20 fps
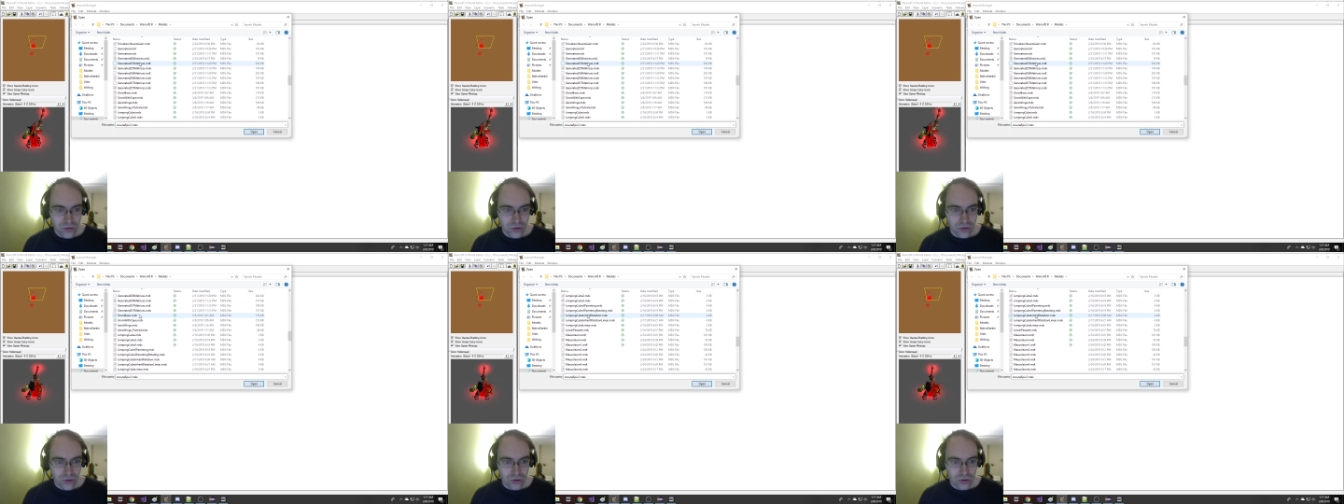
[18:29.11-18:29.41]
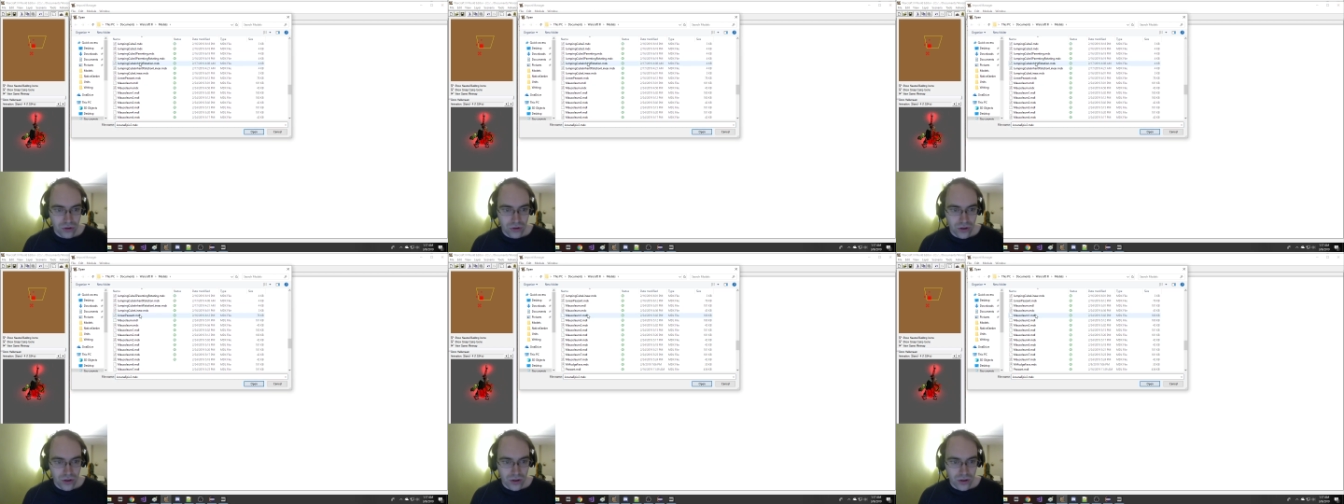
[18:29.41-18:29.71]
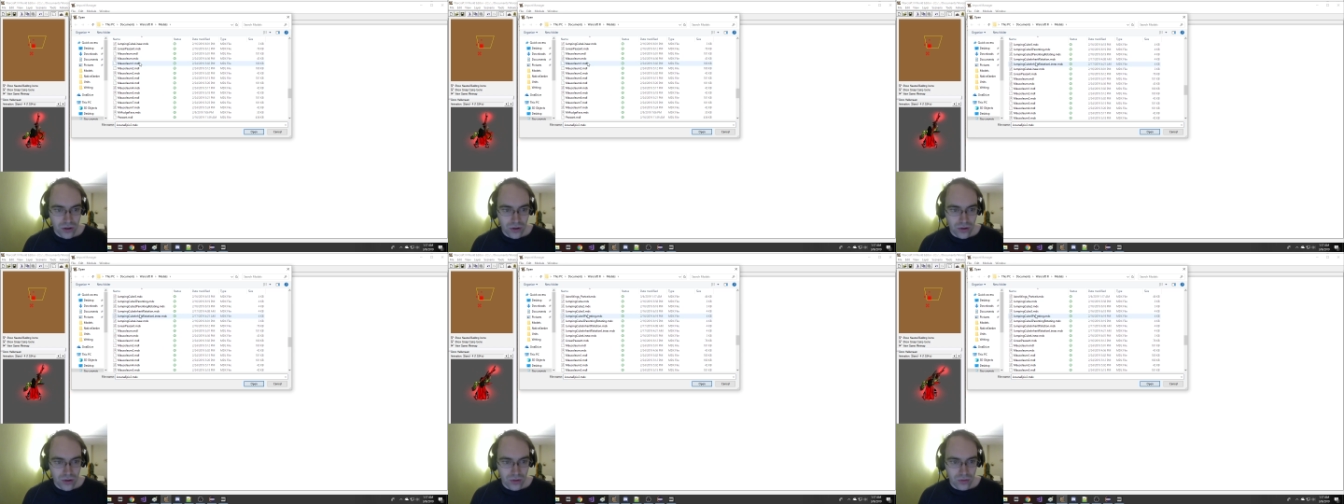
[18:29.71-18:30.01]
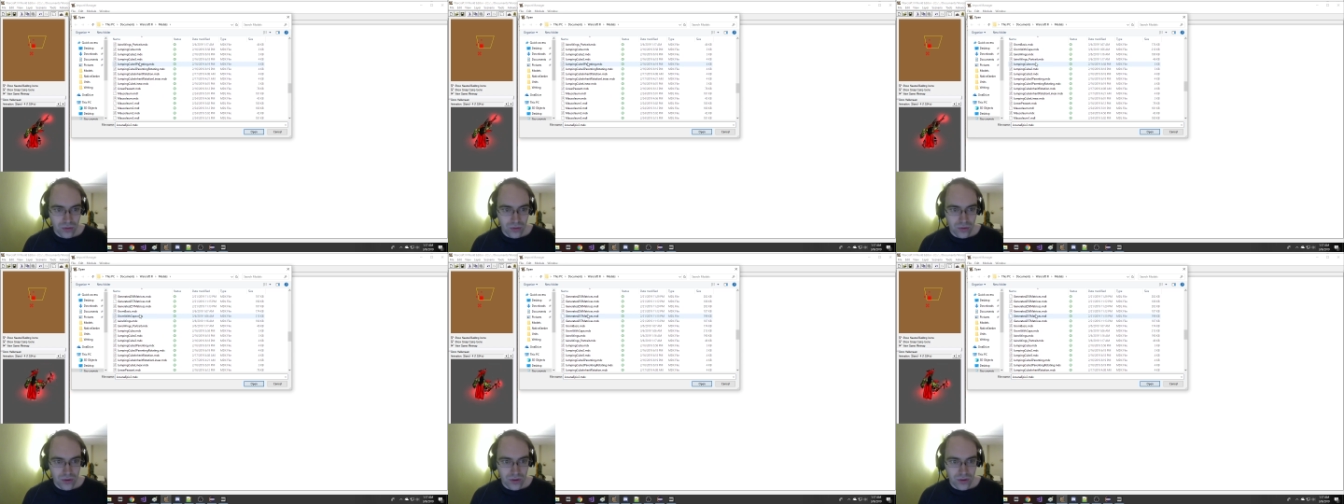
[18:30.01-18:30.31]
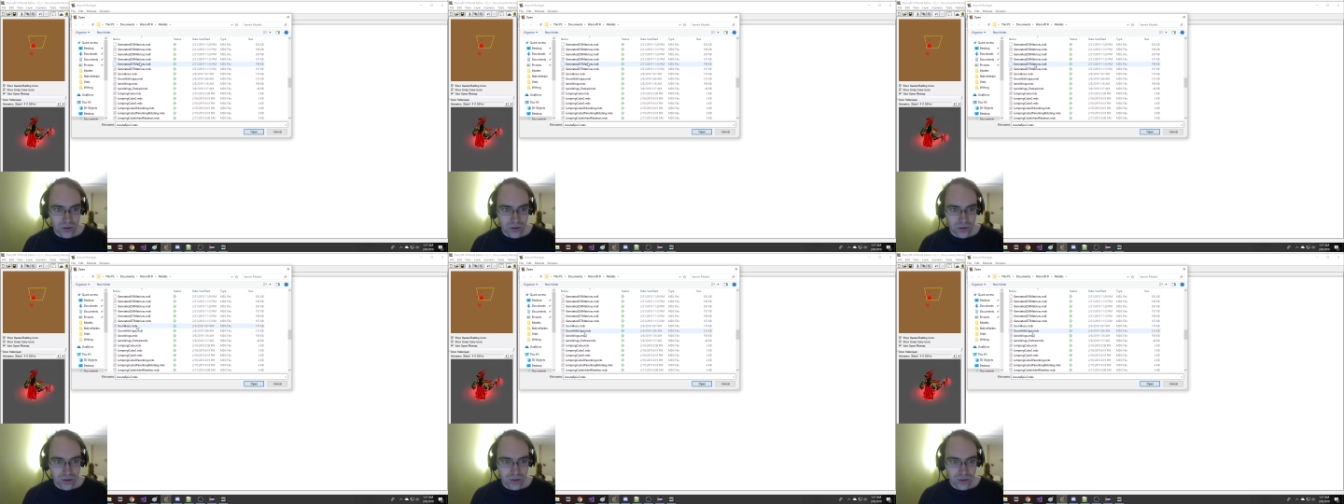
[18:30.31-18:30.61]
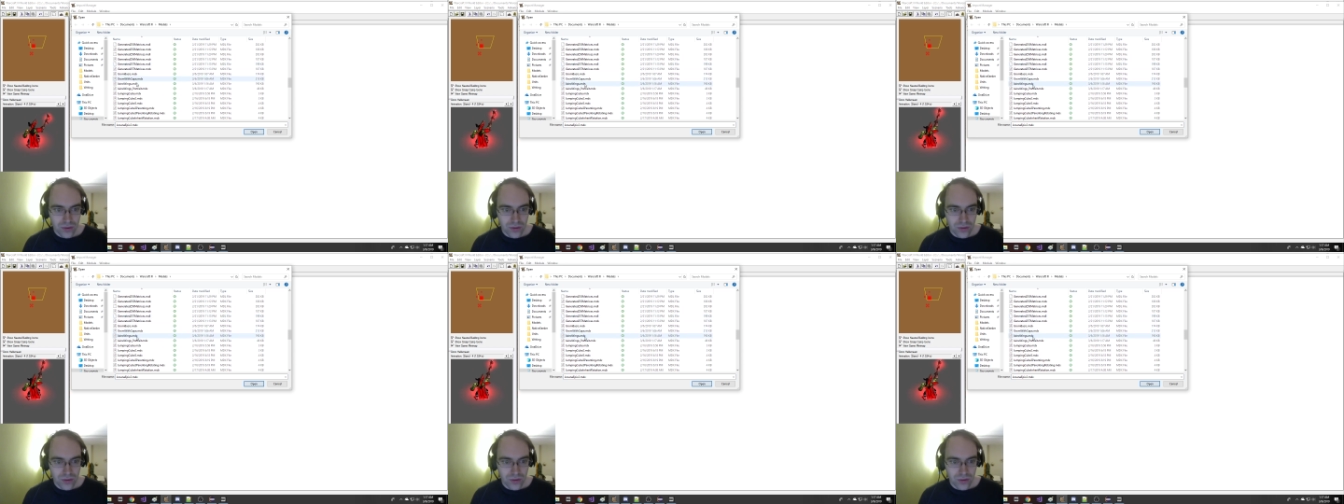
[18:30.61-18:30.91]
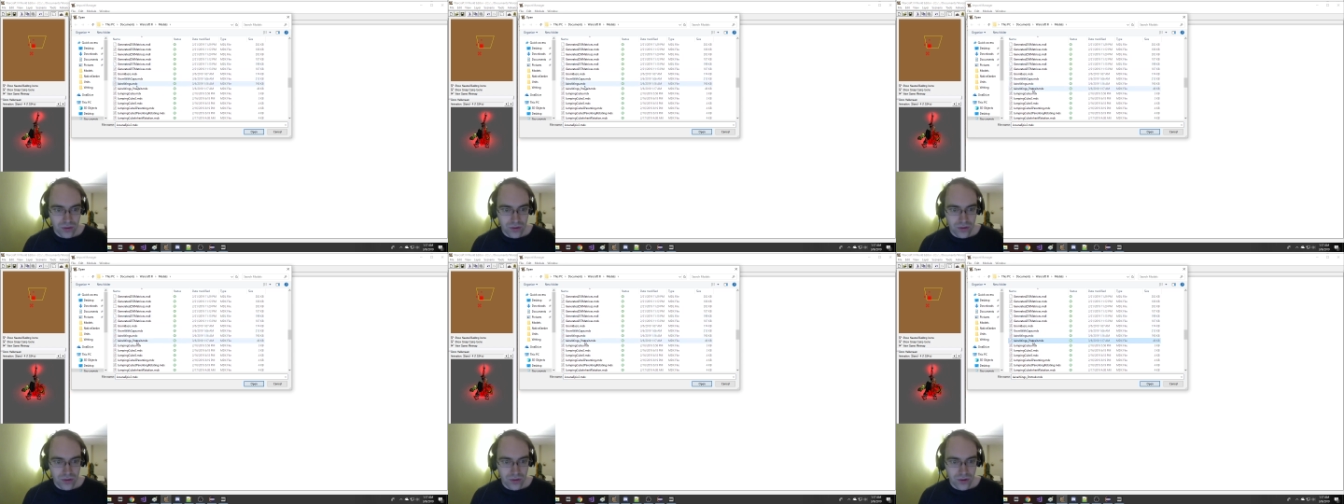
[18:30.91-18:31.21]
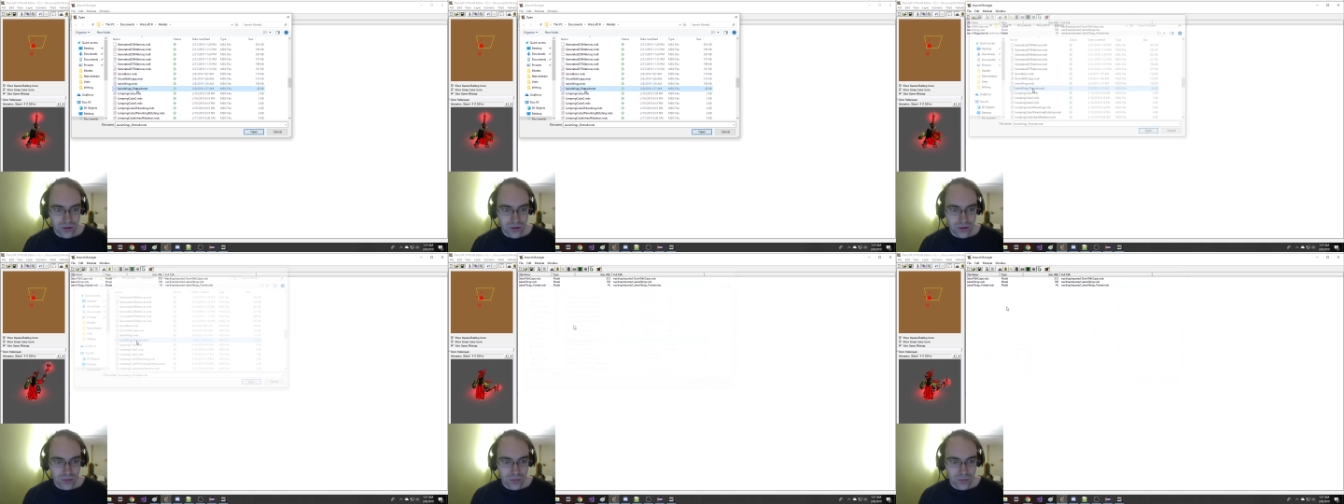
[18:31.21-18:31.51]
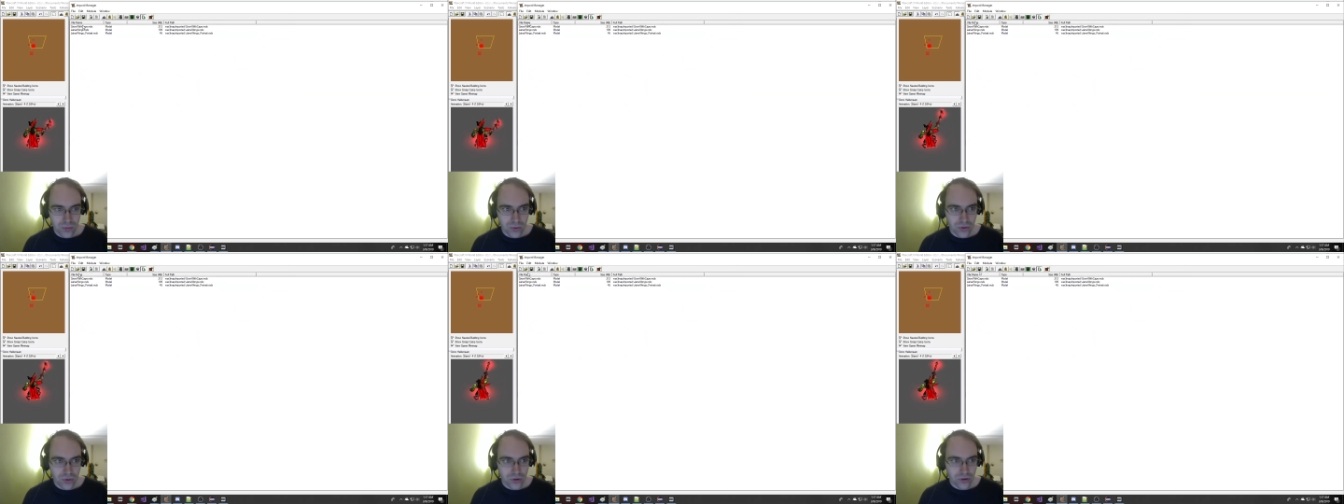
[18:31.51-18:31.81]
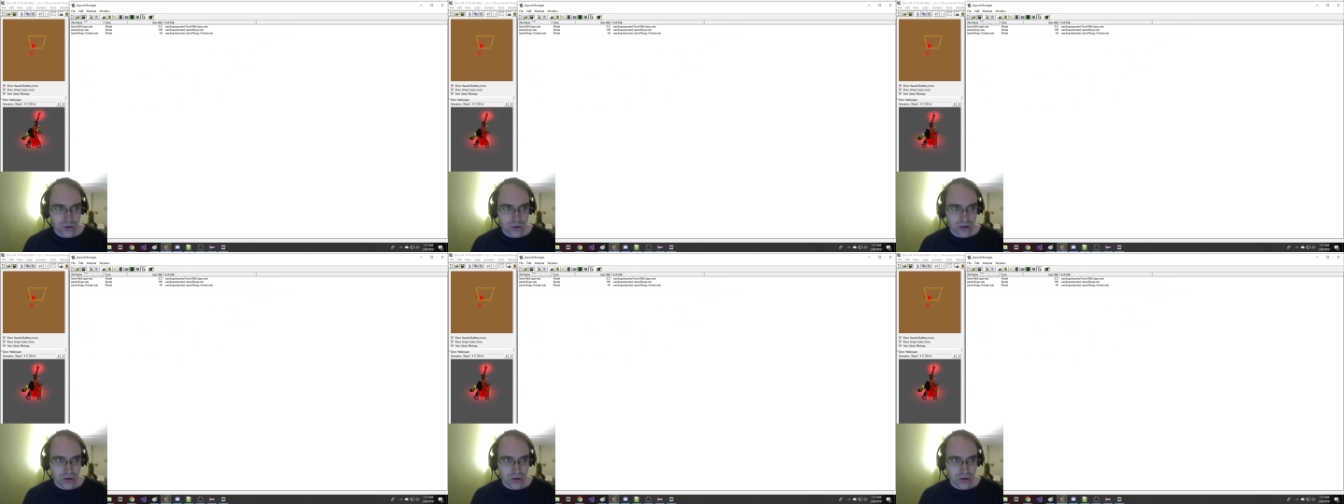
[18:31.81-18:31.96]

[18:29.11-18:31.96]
Jaina wings. Portrait.